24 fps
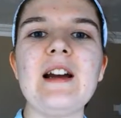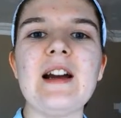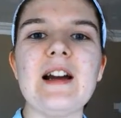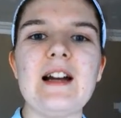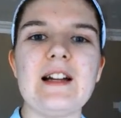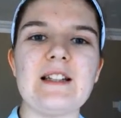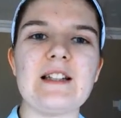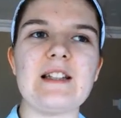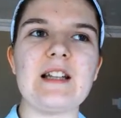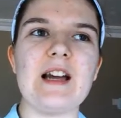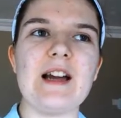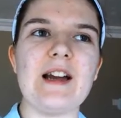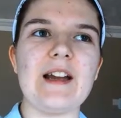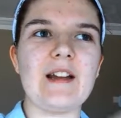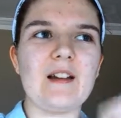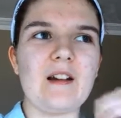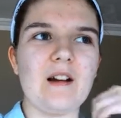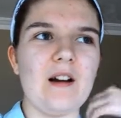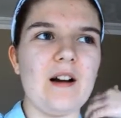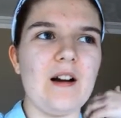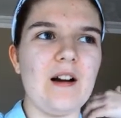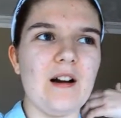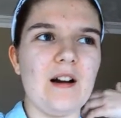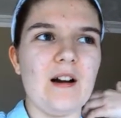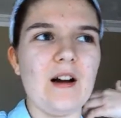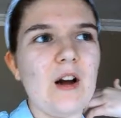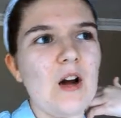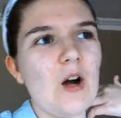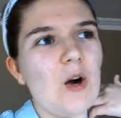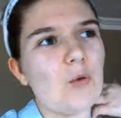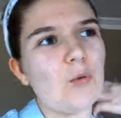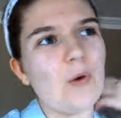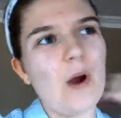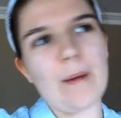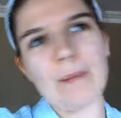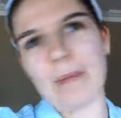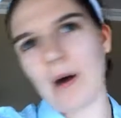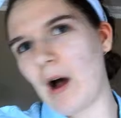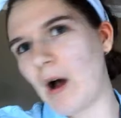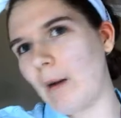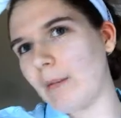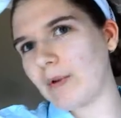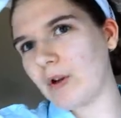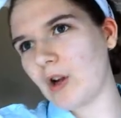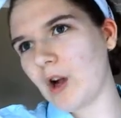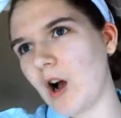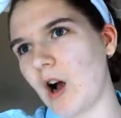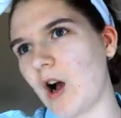It's like a red
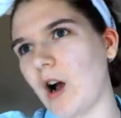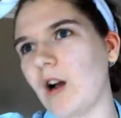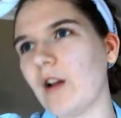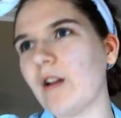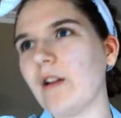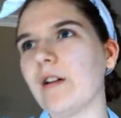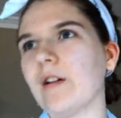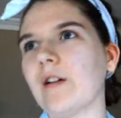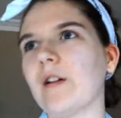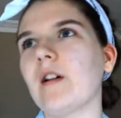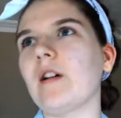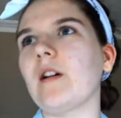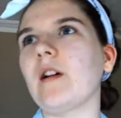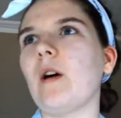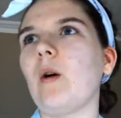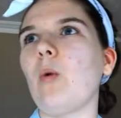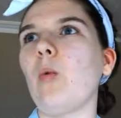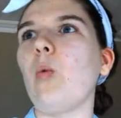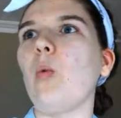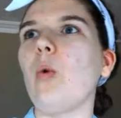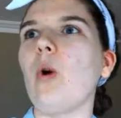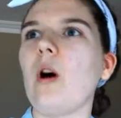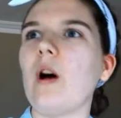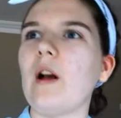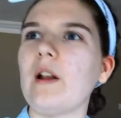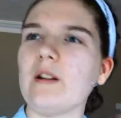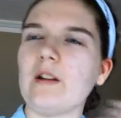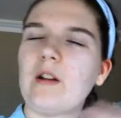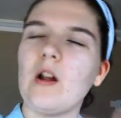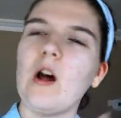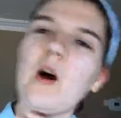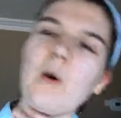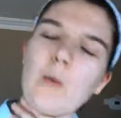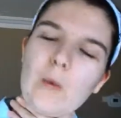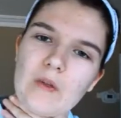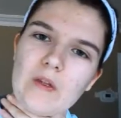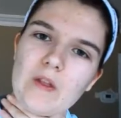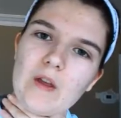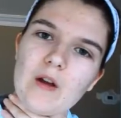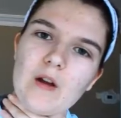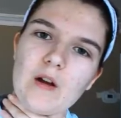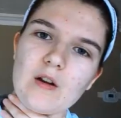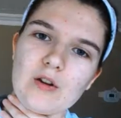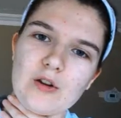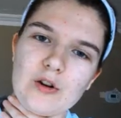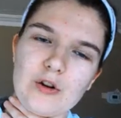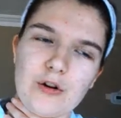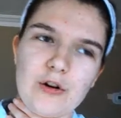popped collar, as long with
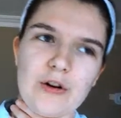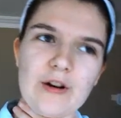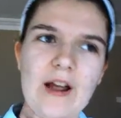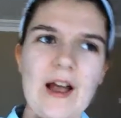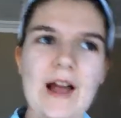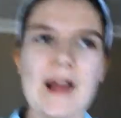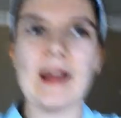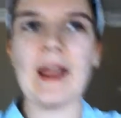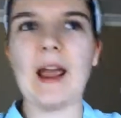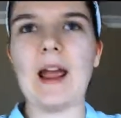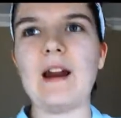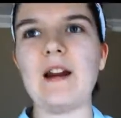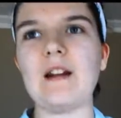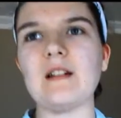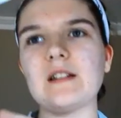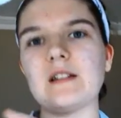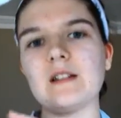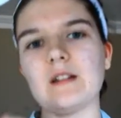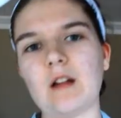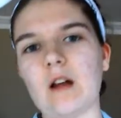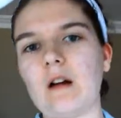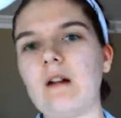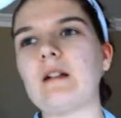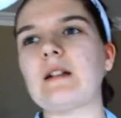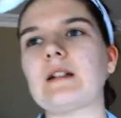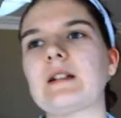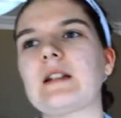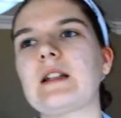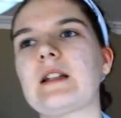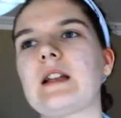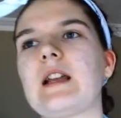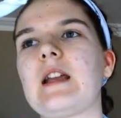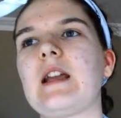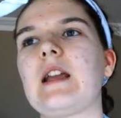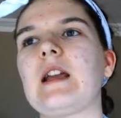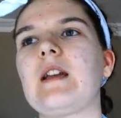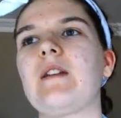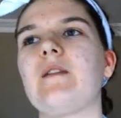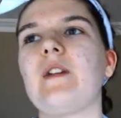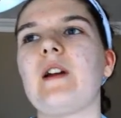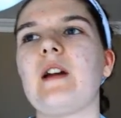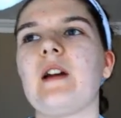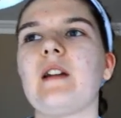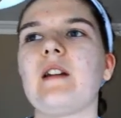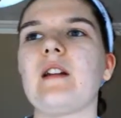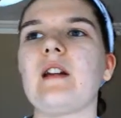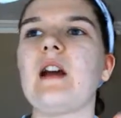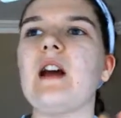the turtleneck, and it's long sleeve,
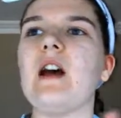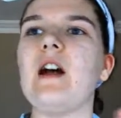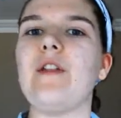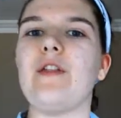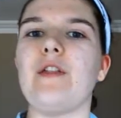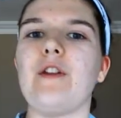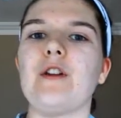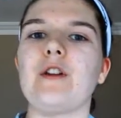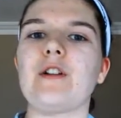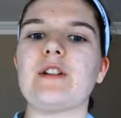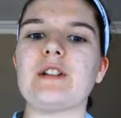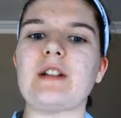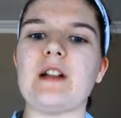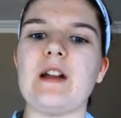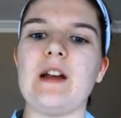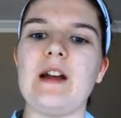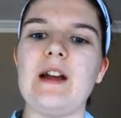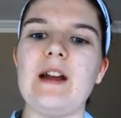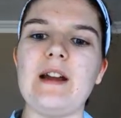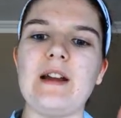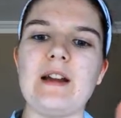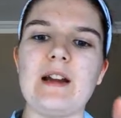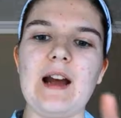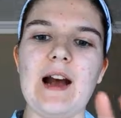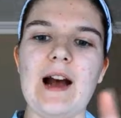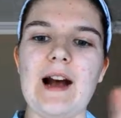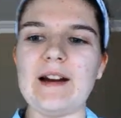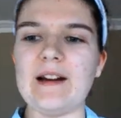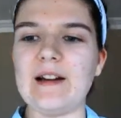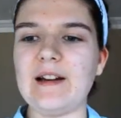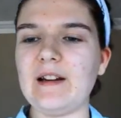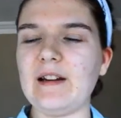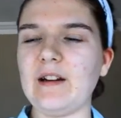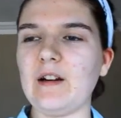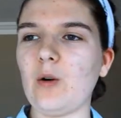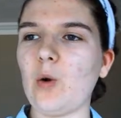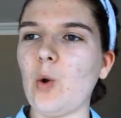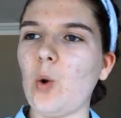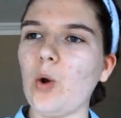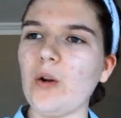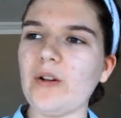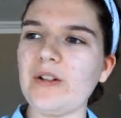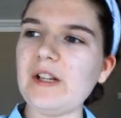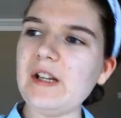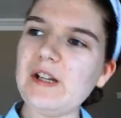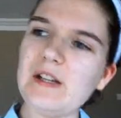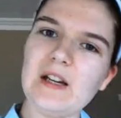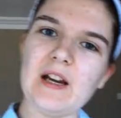and there's like added gold
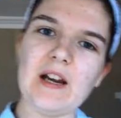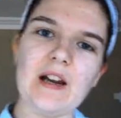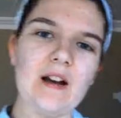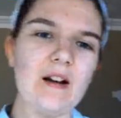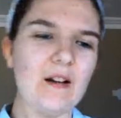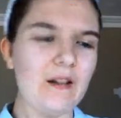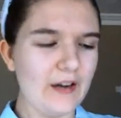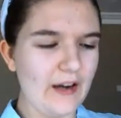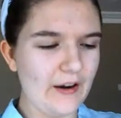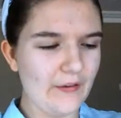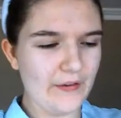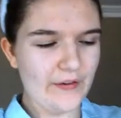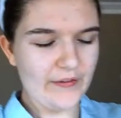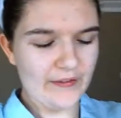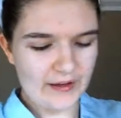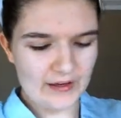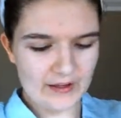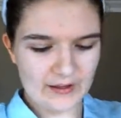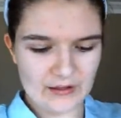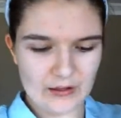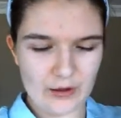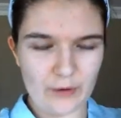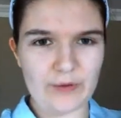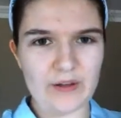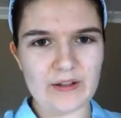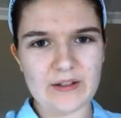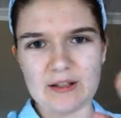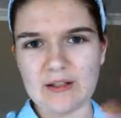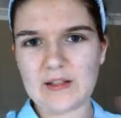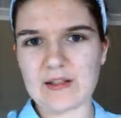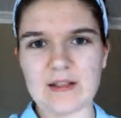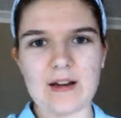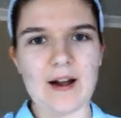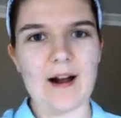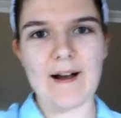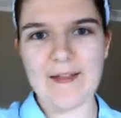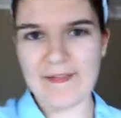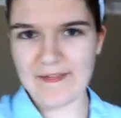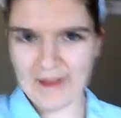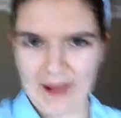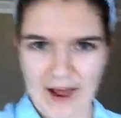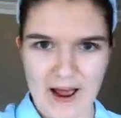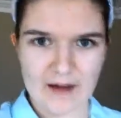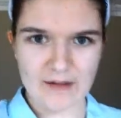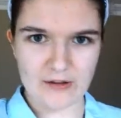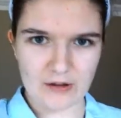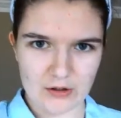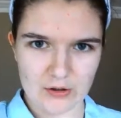detail and everything. So, this is not
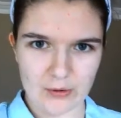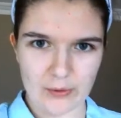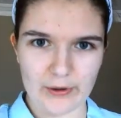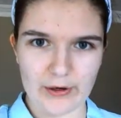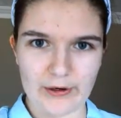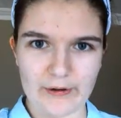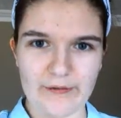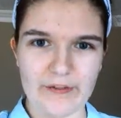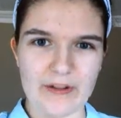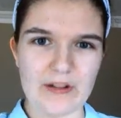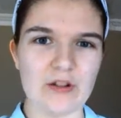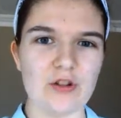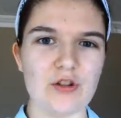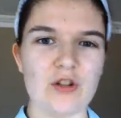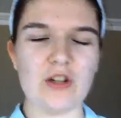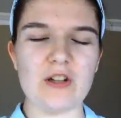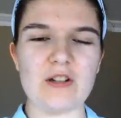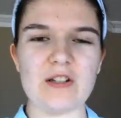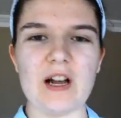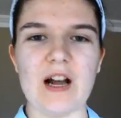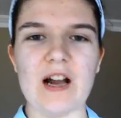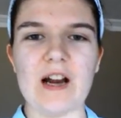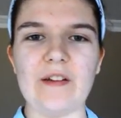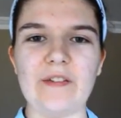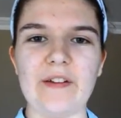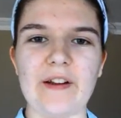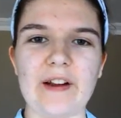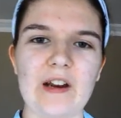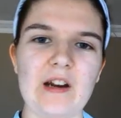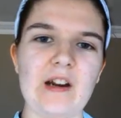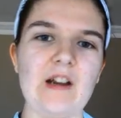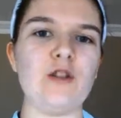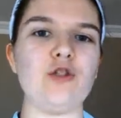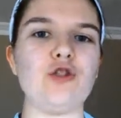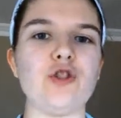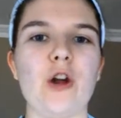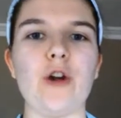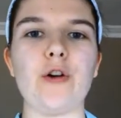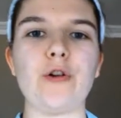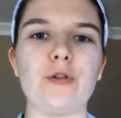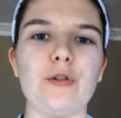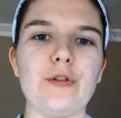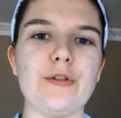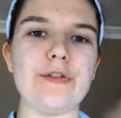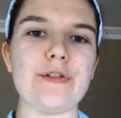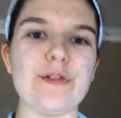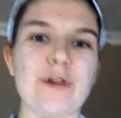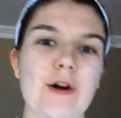that tutorial. This is just kind of like an in
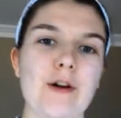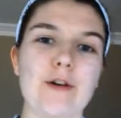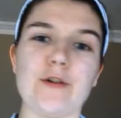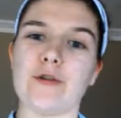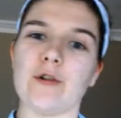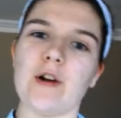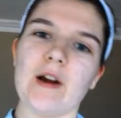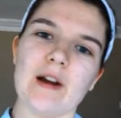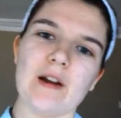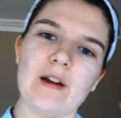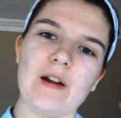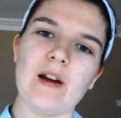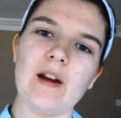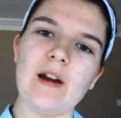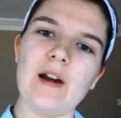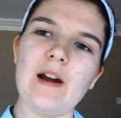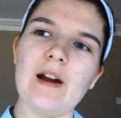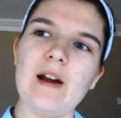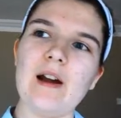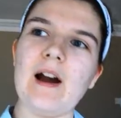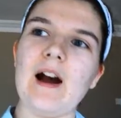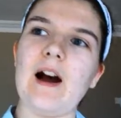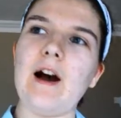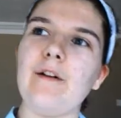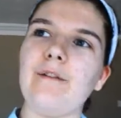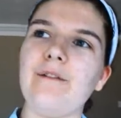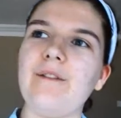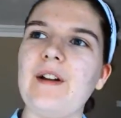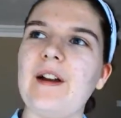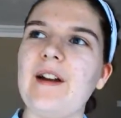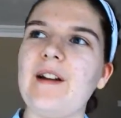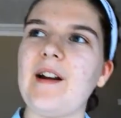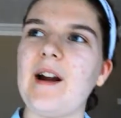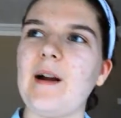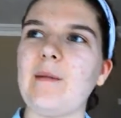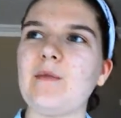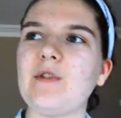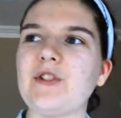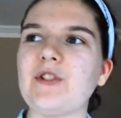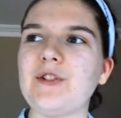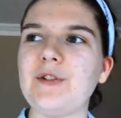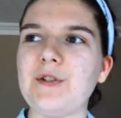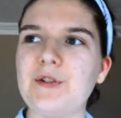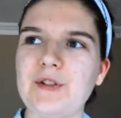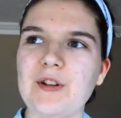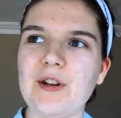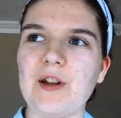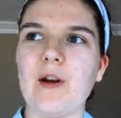general Star Trek outfit. I'm just
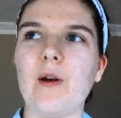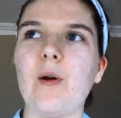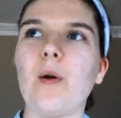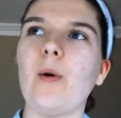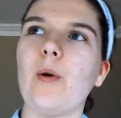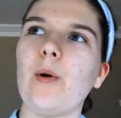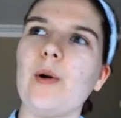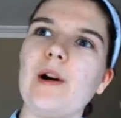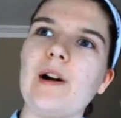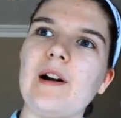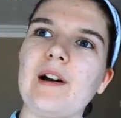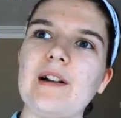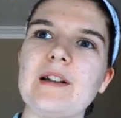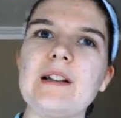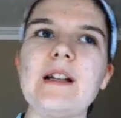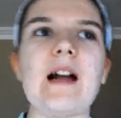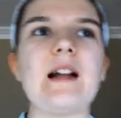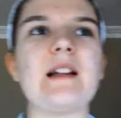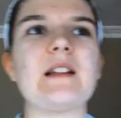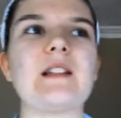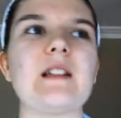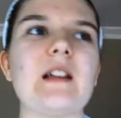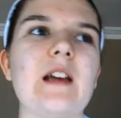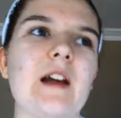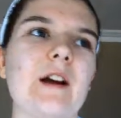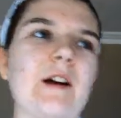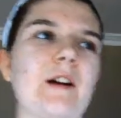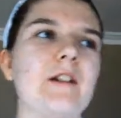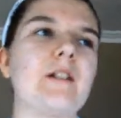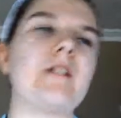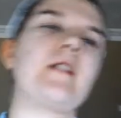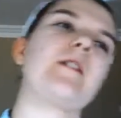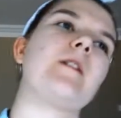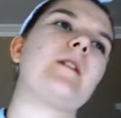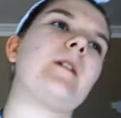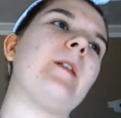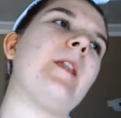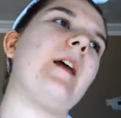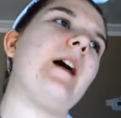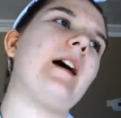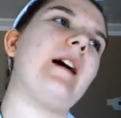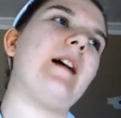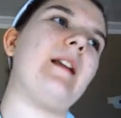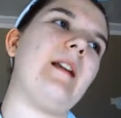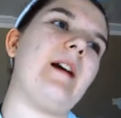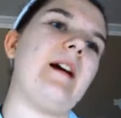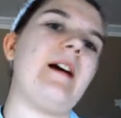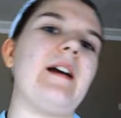using Uhura because that's the character
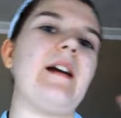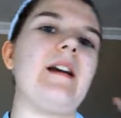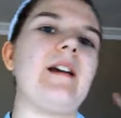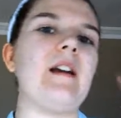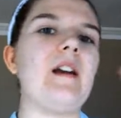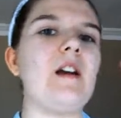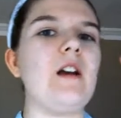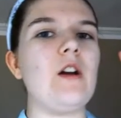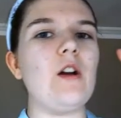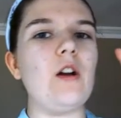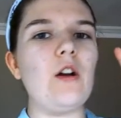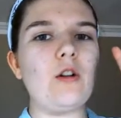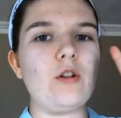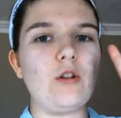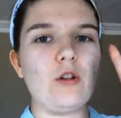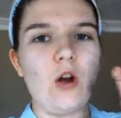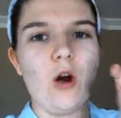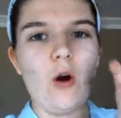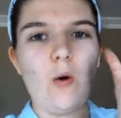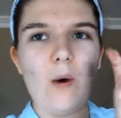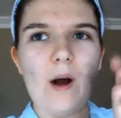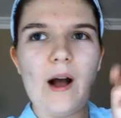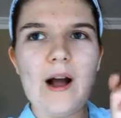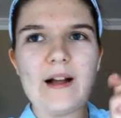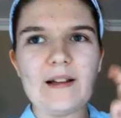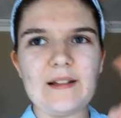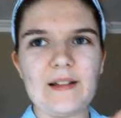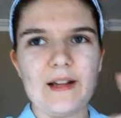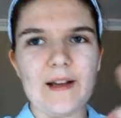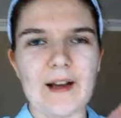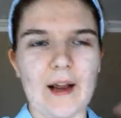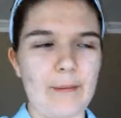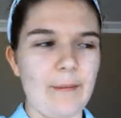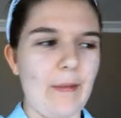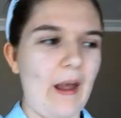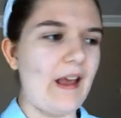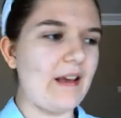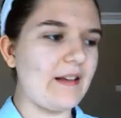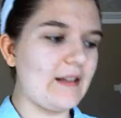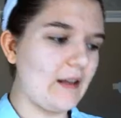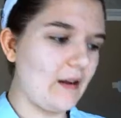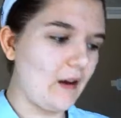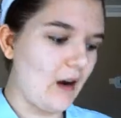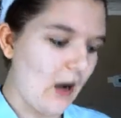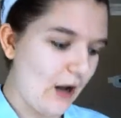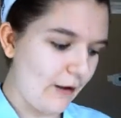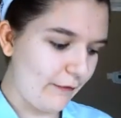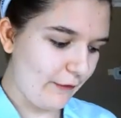that I go as, like I base it
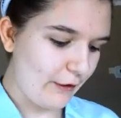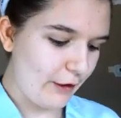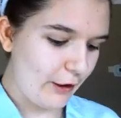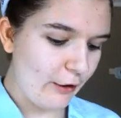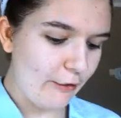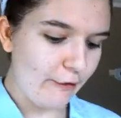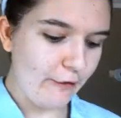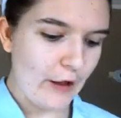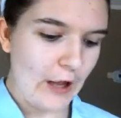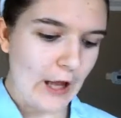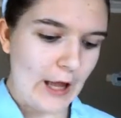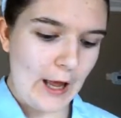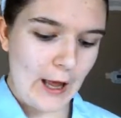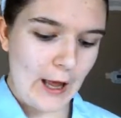off of.